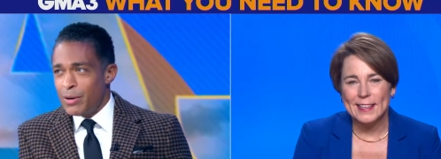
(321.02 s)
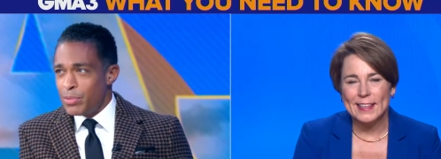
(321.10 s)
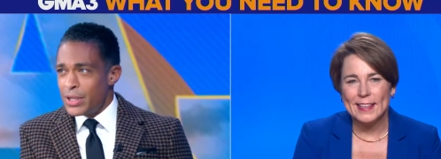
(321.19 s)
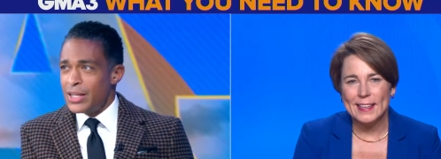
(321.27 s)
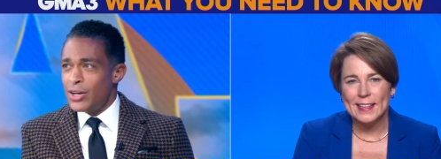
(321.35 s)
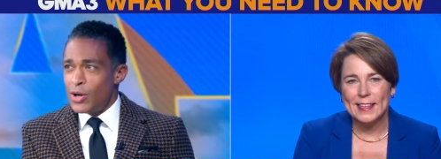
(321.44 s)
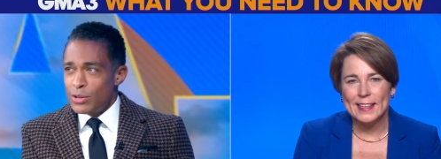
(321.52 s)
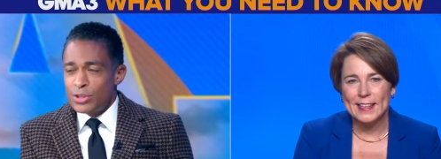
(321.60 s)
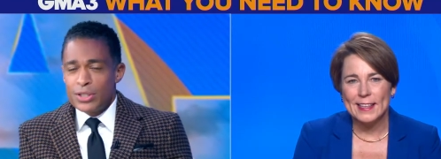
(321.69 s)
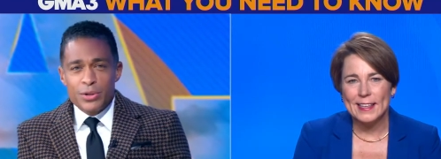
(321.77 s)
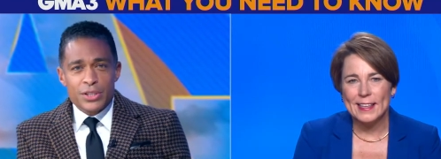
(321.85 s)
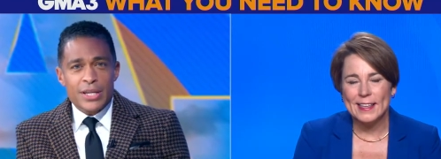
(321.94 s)
Speaker 1: But in all
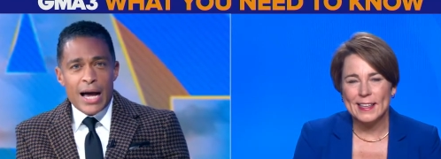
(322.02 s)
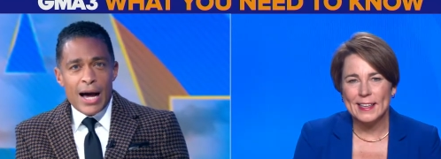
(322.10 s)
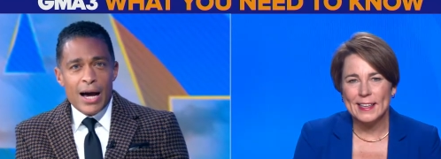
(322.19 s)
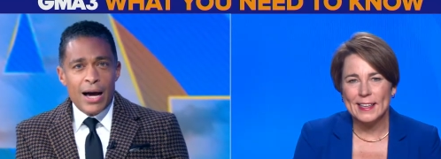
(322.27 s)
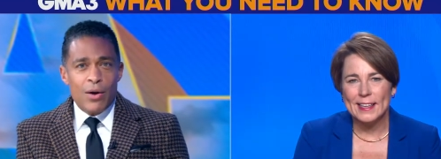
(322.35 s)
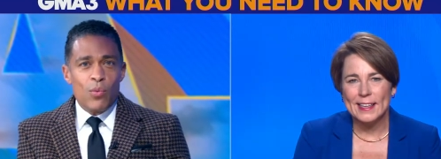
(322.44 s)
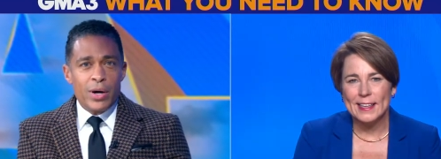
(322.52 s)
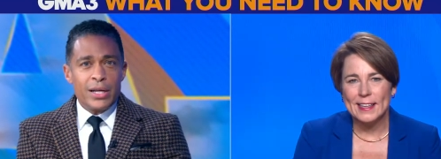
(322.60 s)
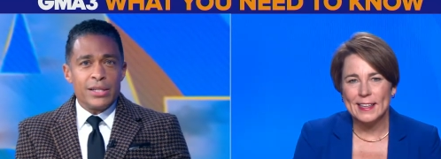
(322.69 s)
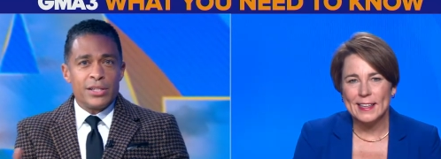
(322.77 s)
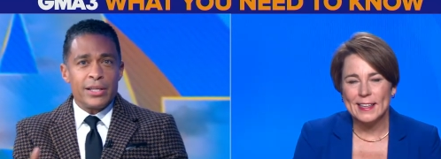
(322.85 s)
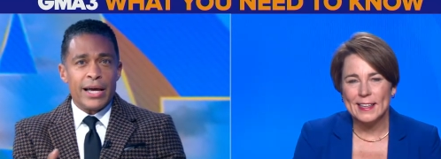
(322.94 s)
seriousness, how, how, what
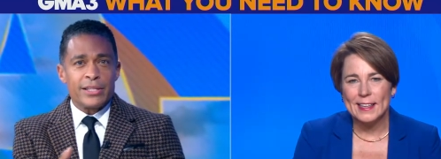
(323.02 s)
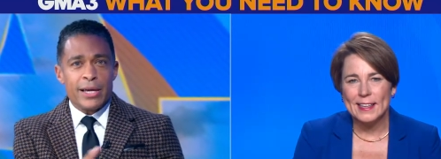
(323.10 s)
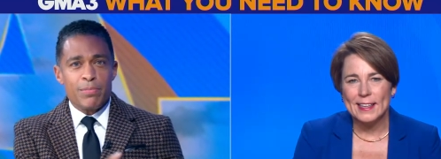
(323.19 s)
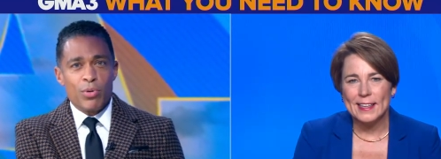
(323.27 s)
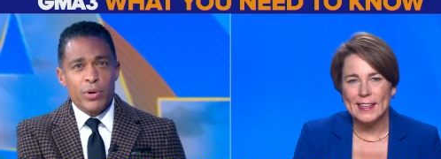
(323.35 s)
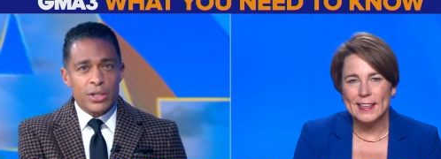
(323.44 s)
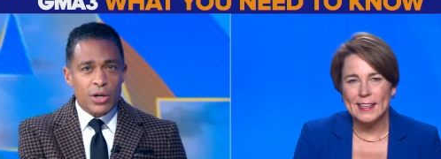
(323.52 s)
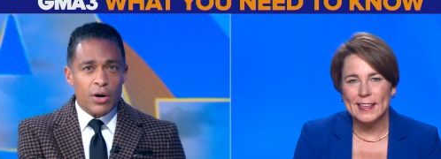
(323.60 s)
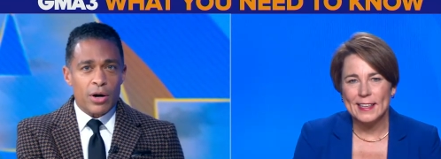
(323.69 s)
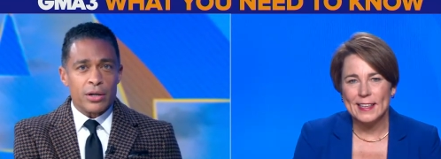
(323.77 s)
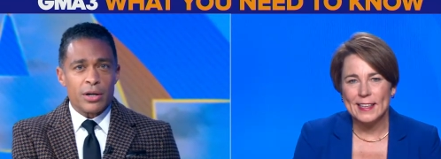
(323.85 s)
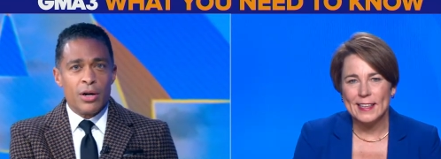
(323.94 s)
is it as a point
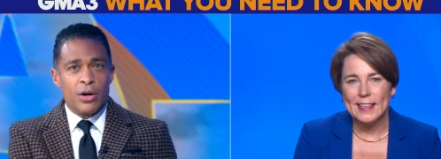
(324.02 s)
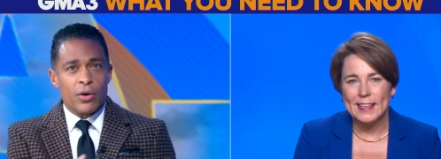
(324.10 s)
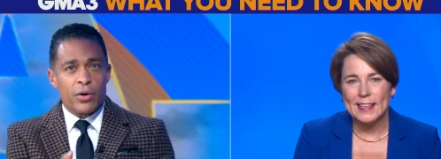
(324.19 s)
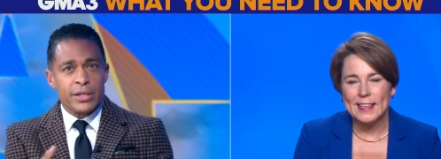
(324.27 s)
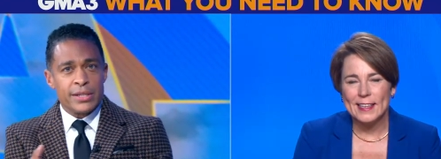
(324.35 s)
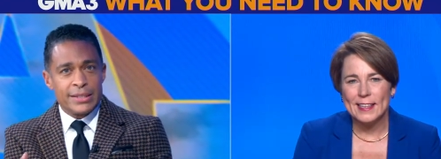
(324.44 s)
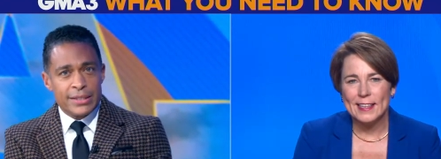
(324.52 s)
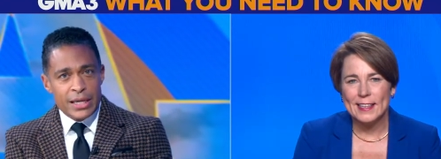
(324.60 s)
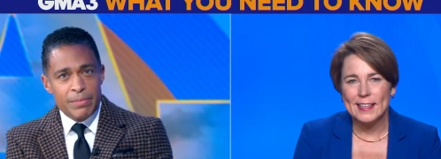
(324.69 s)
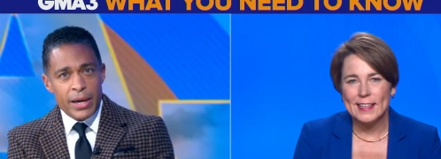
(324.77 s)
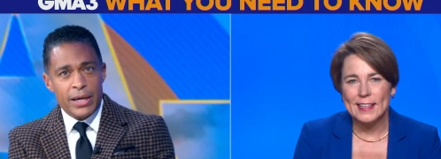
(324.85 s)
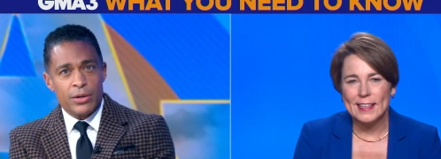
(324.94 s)
guard or as a
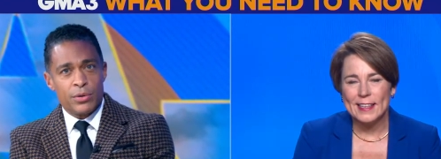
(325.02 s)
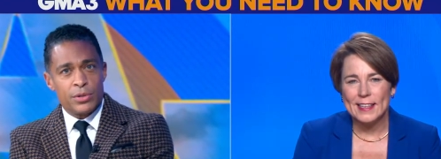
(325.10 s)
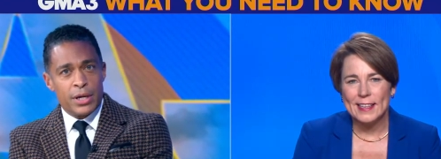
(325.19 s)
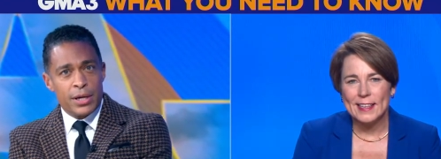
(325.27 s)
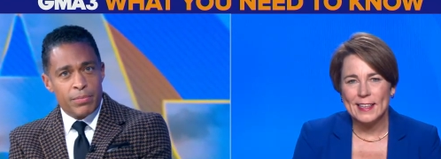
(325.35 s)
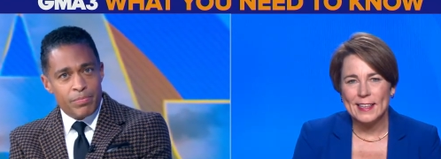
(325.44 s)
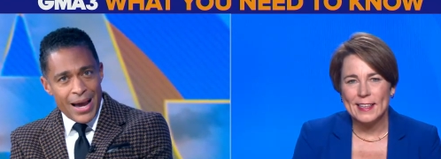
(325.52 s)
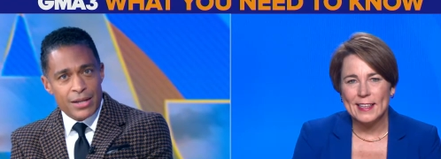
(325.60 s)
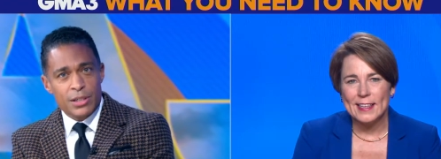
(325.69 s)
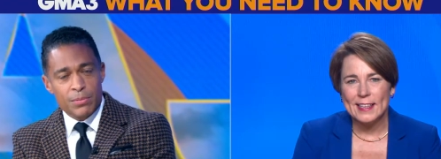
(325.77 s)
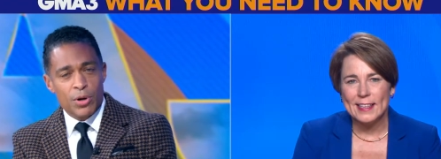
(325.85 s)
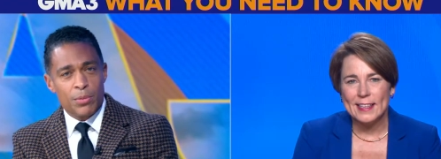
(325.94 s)
teammate or as a
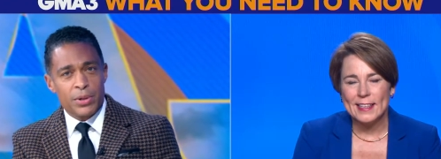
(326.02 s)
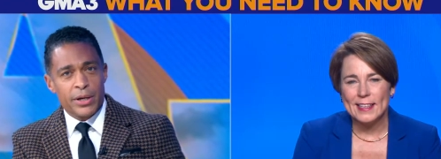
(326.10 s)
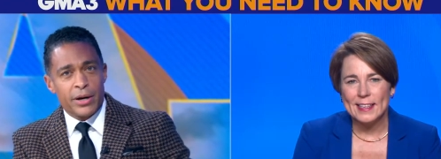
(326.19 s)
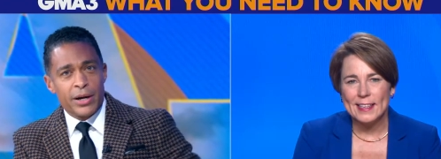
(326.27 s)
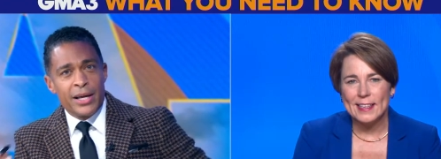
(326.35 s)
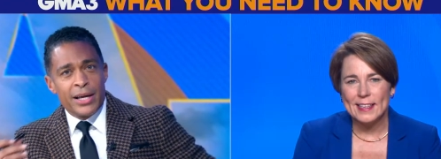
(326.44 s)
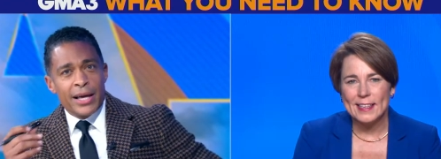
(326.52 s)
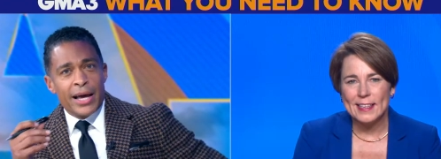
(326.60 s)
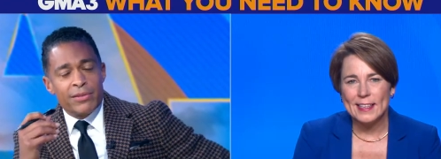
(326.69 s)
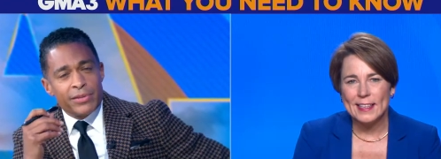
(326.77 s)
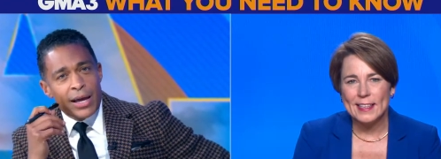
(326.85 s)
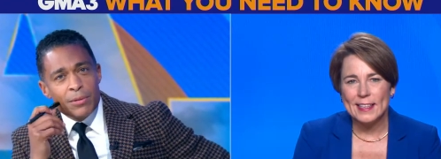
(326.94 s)
basketball player
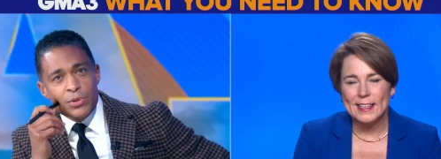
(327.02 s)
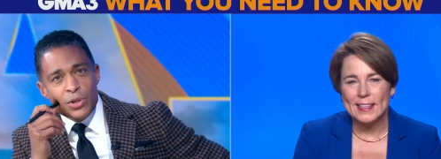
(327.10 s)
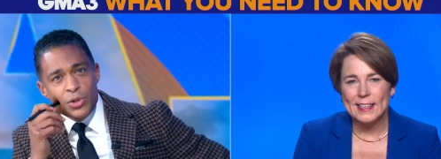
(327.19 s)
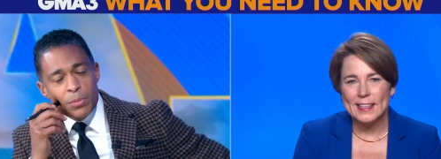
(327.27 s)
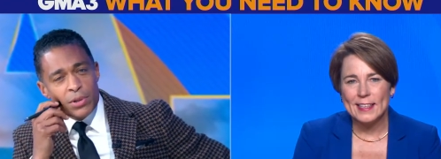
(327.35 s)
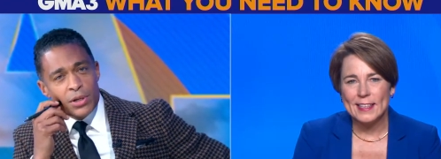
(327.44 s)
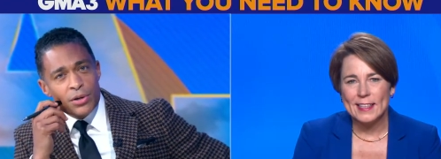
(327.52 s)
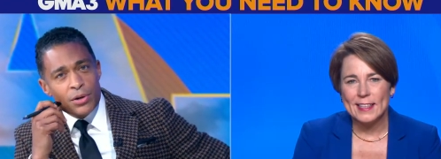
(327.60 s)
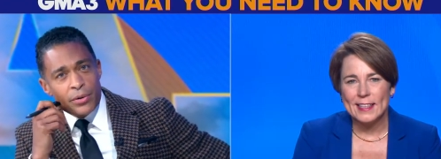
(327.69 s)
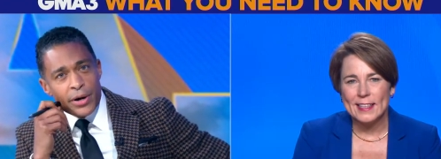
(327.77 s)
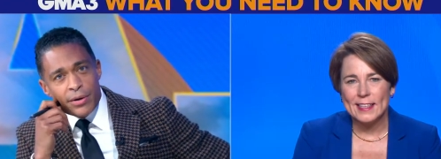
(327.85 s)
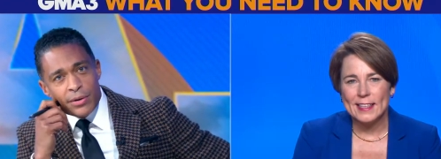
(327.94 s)
has helped you in your political
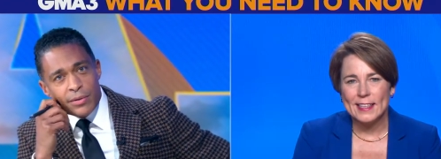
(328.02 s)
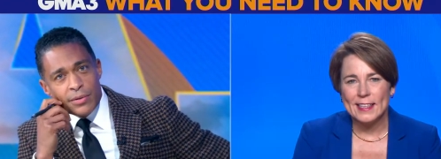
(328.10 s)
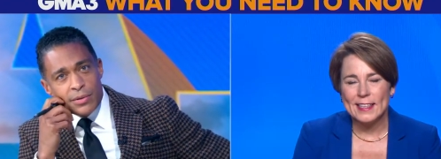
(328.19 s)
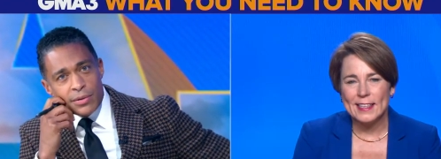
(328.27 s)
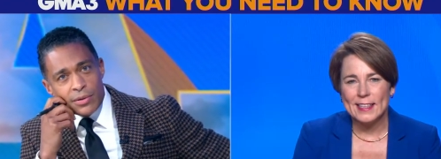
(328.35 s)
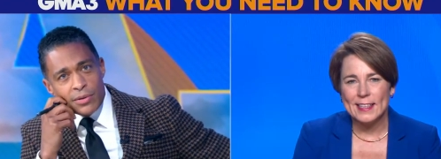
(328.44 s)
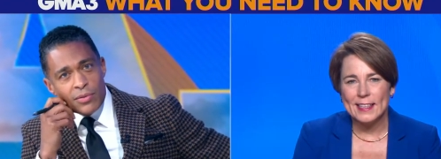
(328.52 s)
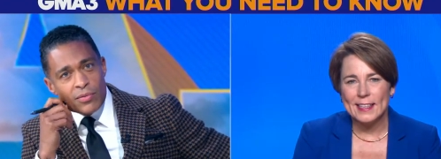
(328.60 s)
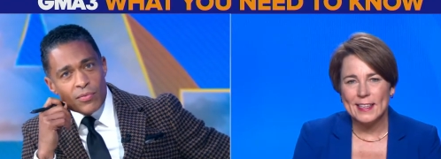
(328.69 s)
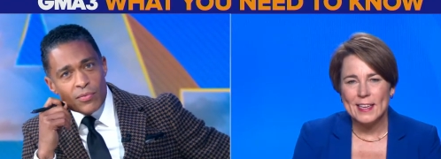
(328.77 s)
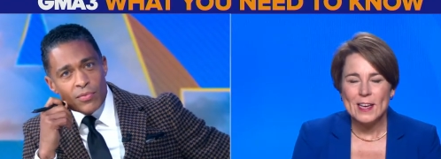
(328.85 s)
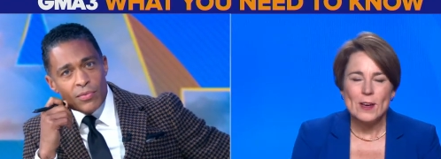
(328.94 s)
career?
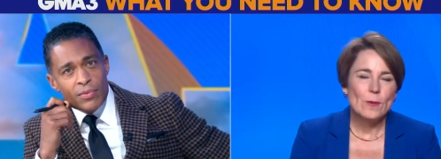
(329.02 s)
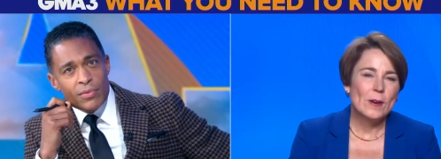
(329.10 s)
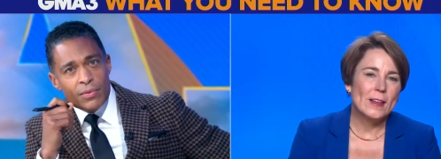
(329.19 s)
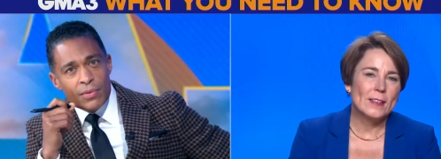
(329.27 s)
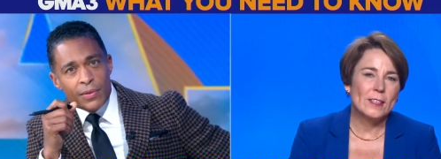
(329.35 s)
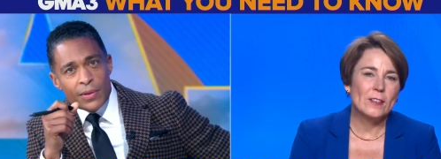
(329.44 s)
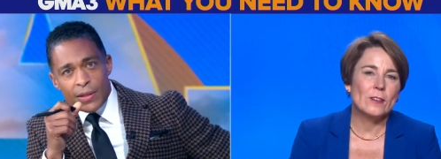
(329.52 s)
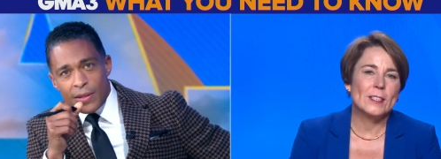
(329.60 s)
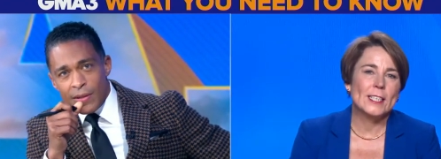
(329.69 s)
Speaker 2: Well, you know,